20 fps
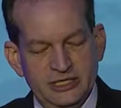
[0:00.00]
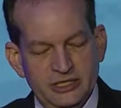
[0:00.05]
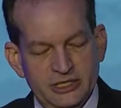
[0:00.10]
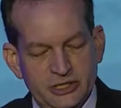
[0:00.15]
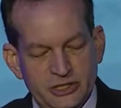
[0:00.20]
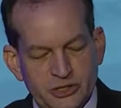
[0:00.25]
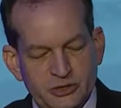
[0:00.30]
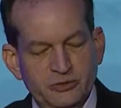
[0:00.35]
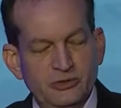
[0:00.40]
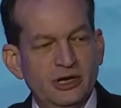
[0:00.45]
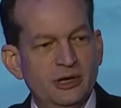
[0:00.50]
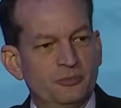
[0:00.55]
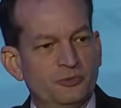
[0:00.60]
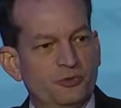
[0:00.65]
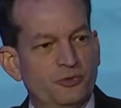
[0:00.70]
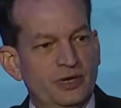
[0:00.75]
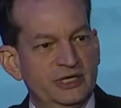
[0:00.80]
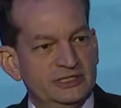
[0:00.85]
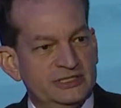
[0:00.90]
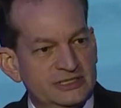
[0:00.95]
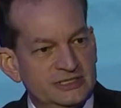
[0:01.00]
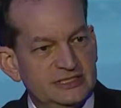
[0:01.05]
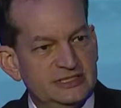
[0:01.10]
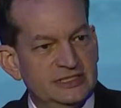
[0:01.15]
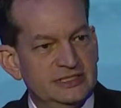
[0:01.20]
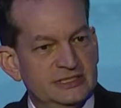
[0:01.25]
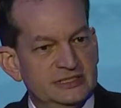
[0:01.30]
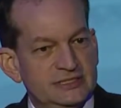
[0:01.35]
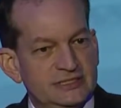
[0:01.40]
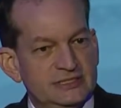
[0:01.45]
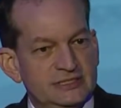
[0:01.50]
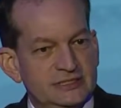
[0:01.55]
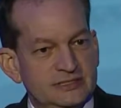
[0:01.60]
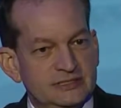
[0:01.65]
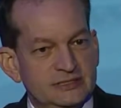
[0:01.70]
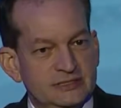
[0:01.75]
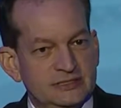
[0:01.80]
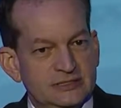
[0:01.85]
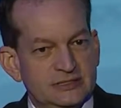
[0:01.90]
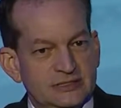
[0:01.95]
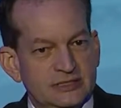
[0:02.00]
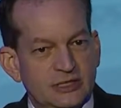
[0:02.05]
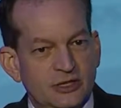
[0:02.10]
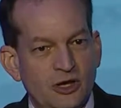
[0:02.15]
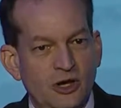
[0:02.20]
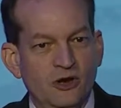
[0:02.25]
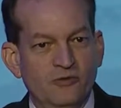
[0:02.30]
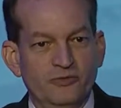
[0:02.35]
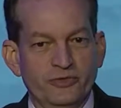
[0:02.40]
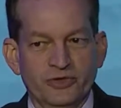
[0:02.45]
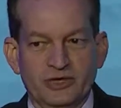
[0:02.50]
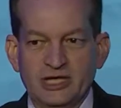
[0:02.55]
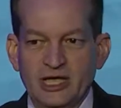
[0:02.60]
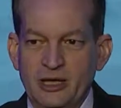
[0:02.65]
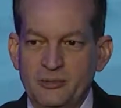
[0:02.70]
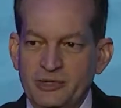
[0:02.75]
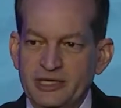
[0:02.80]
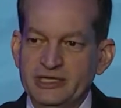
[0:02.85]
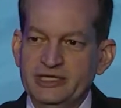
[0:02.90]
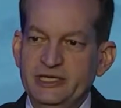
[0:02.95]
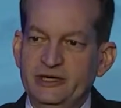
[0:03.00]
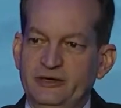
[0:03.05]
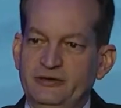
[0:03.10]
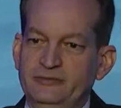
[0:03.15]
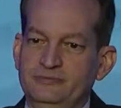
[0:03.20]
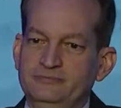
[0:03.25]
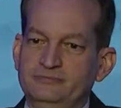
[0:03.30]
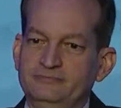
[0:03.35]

new apprentices over the coming year.